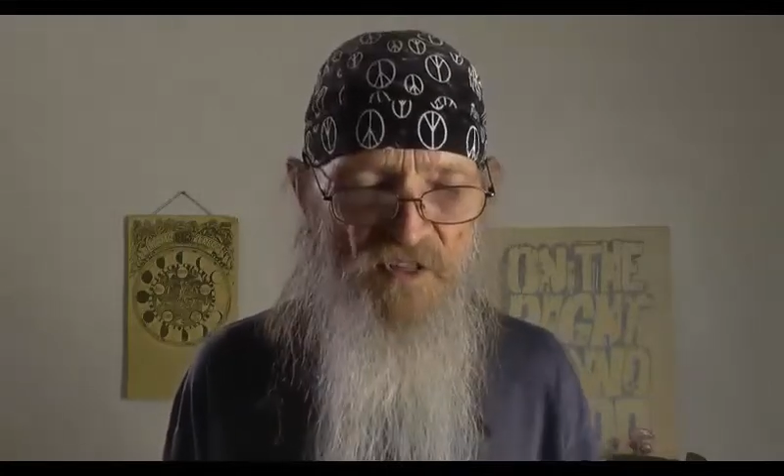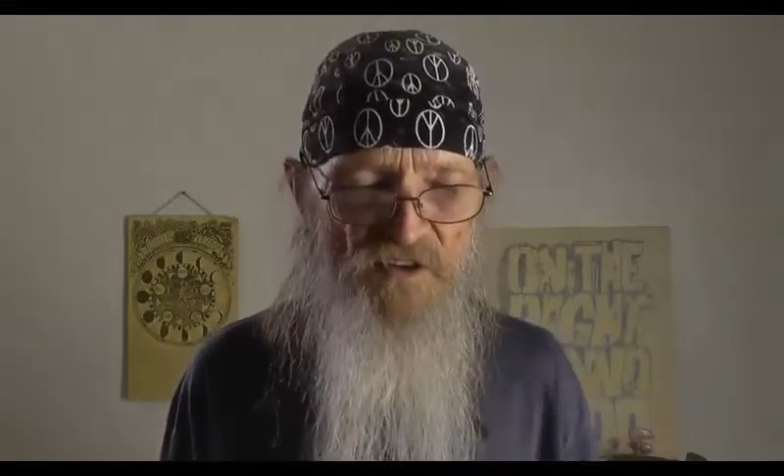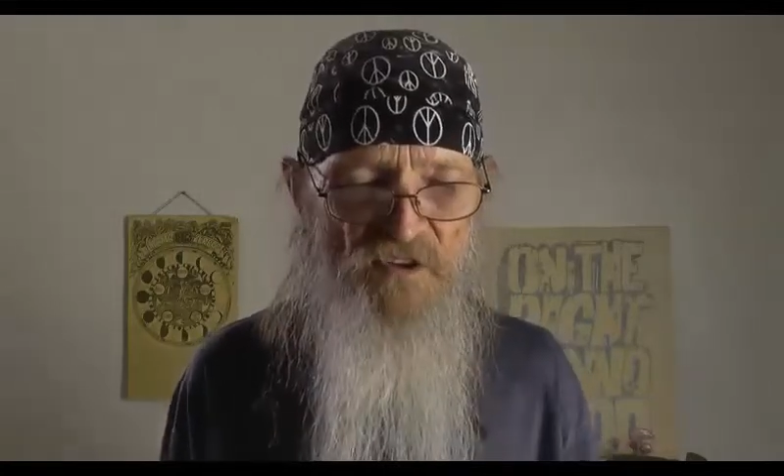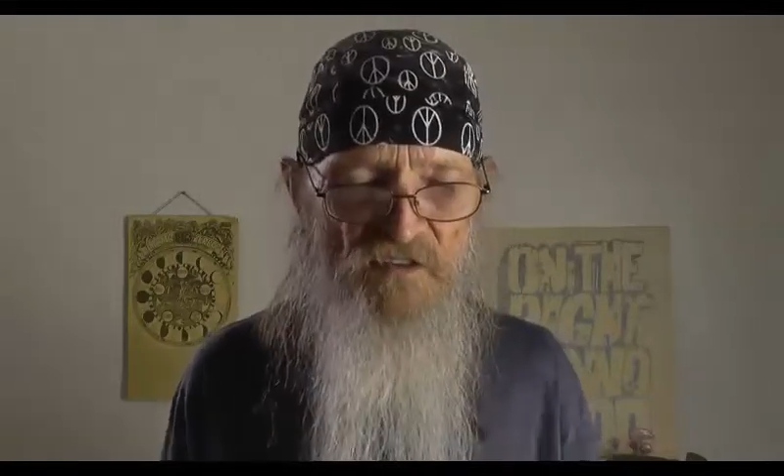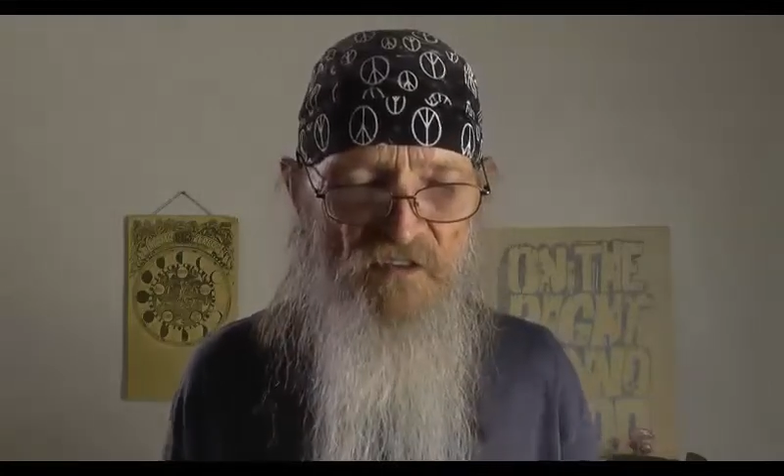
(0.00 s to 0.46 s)

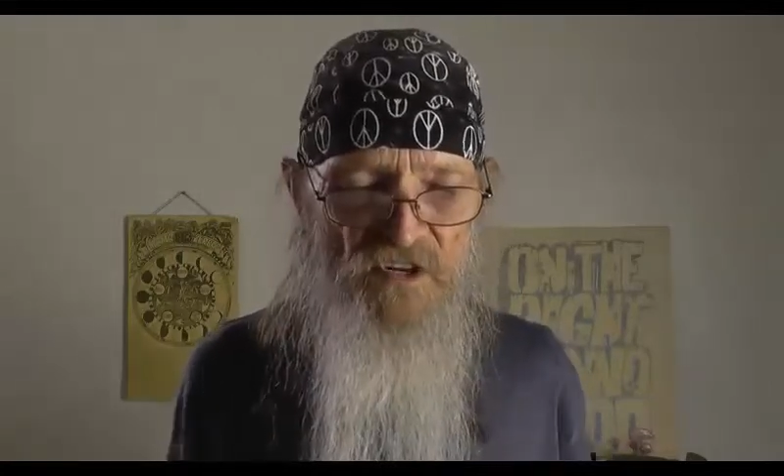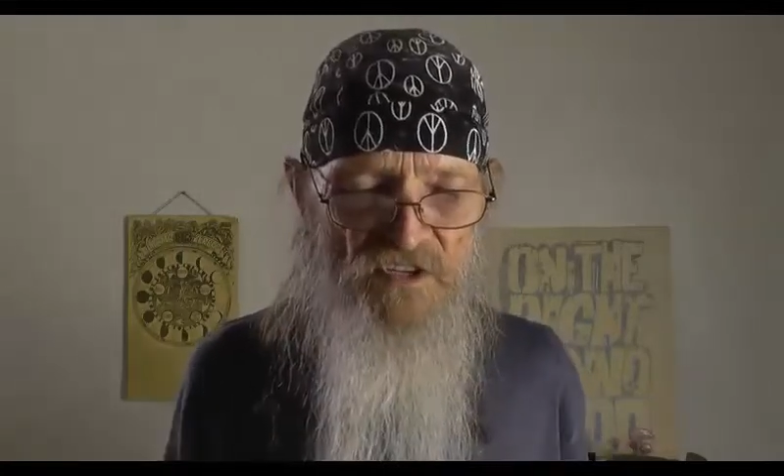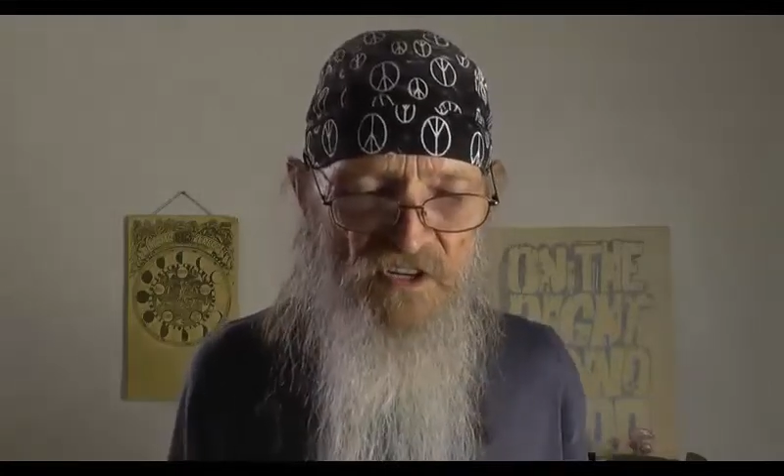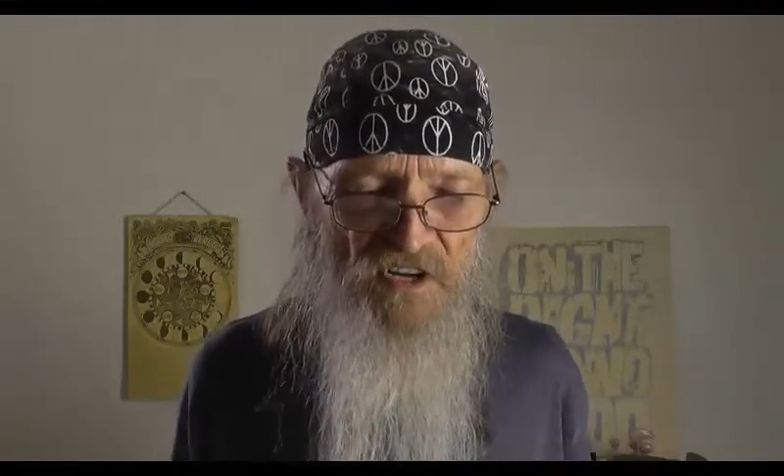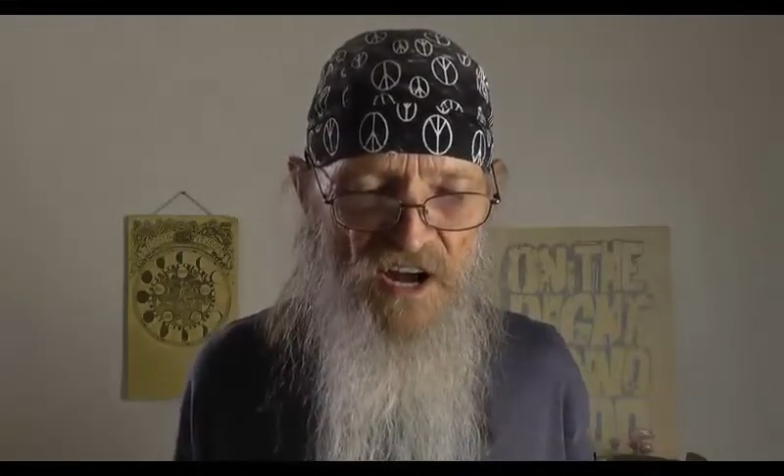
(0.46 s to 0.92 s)
than
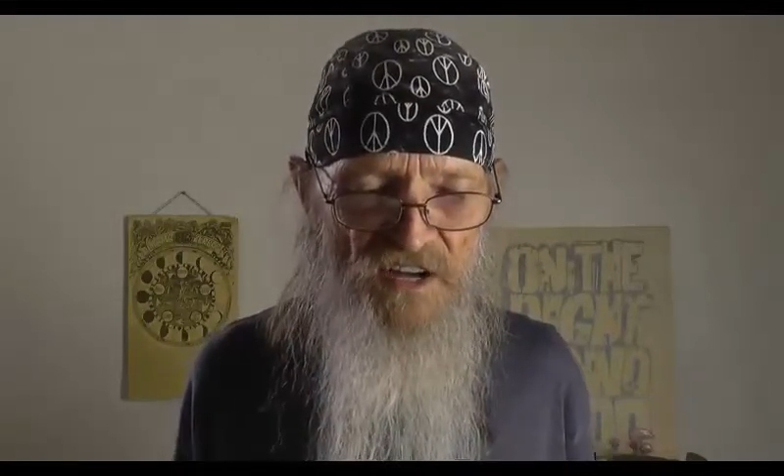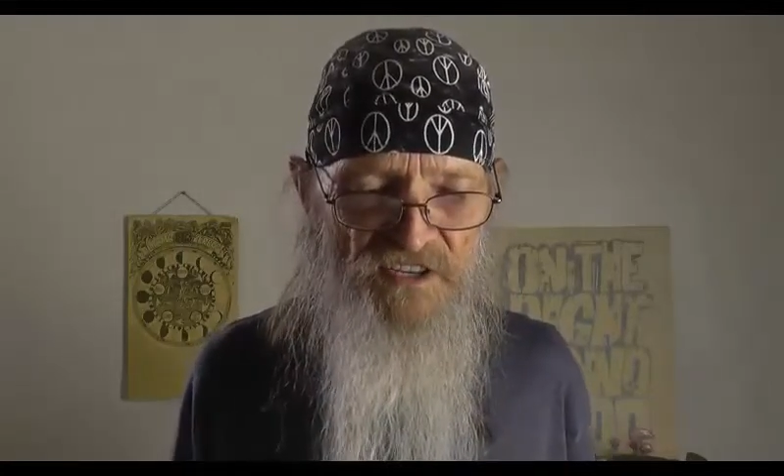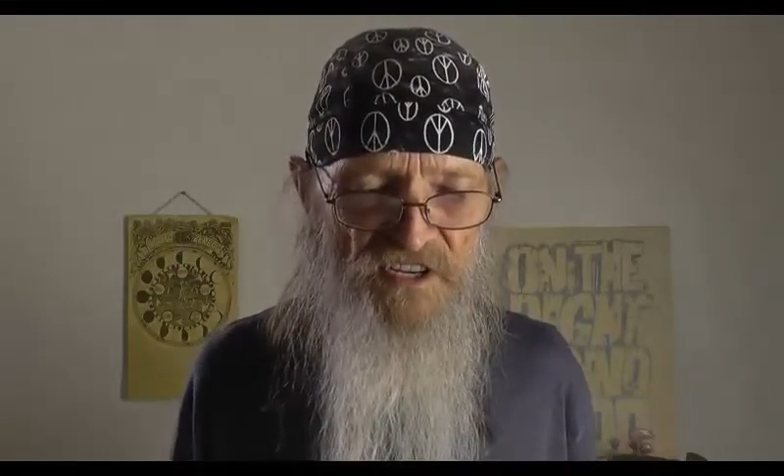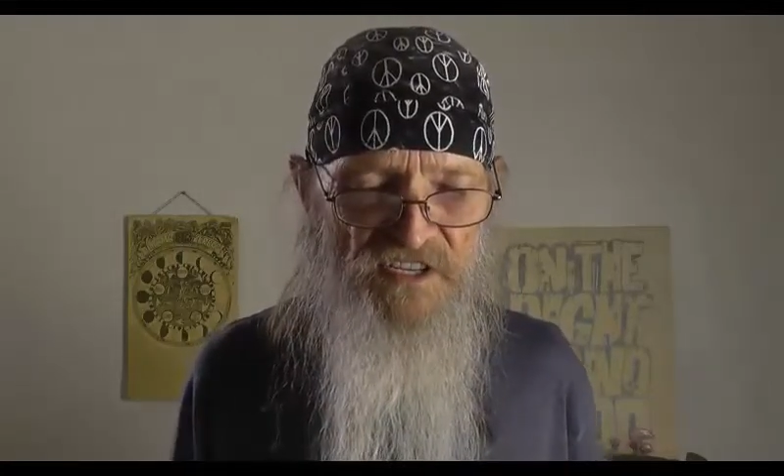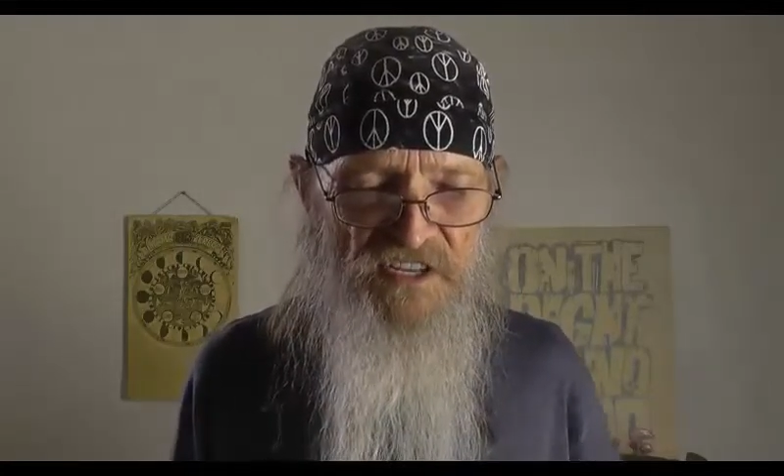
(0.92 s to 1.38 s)
universal
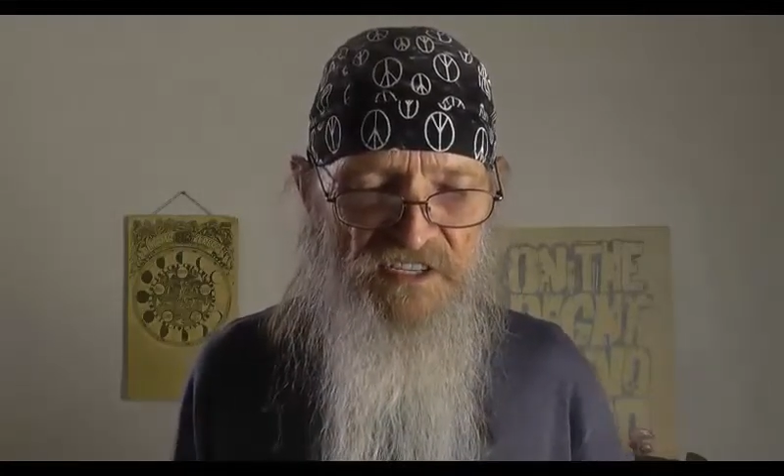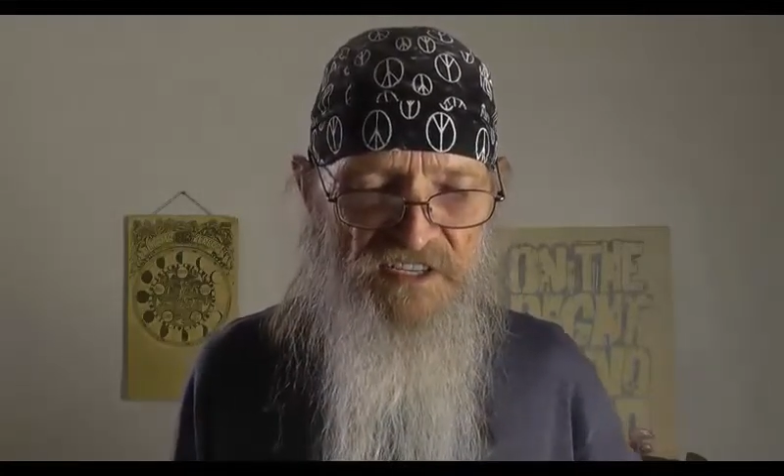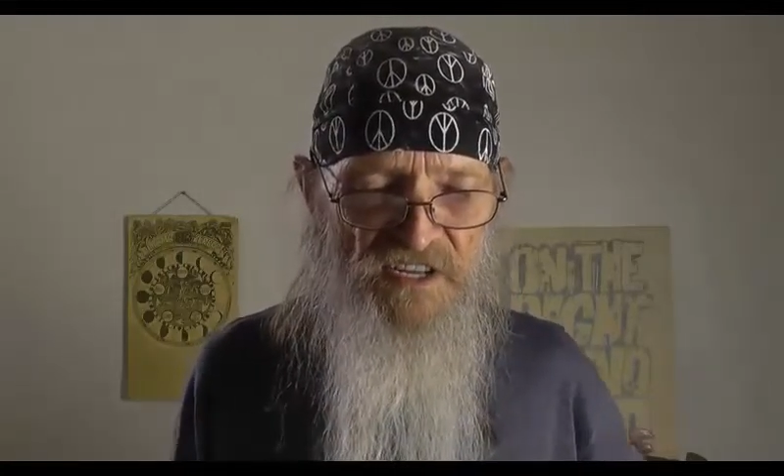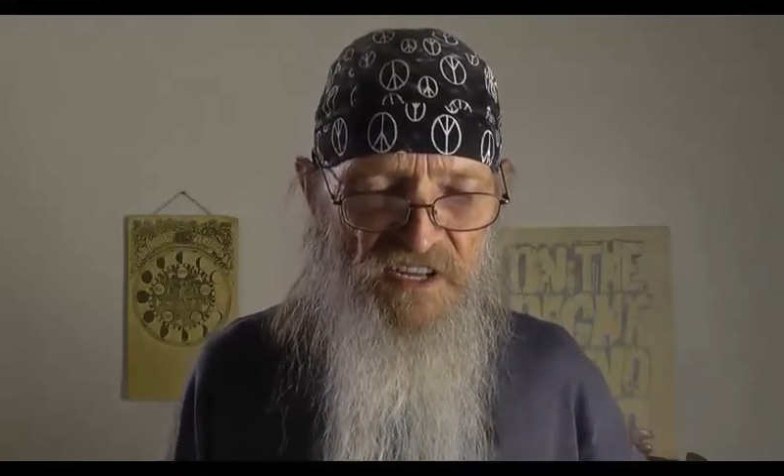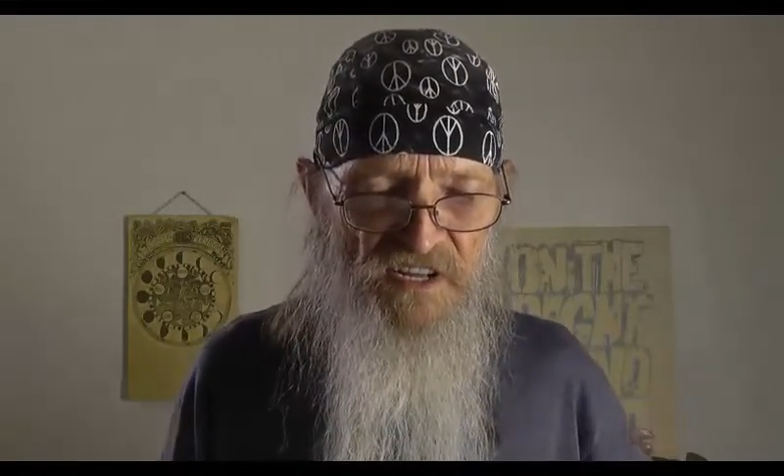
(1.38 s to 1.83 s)
consciousness.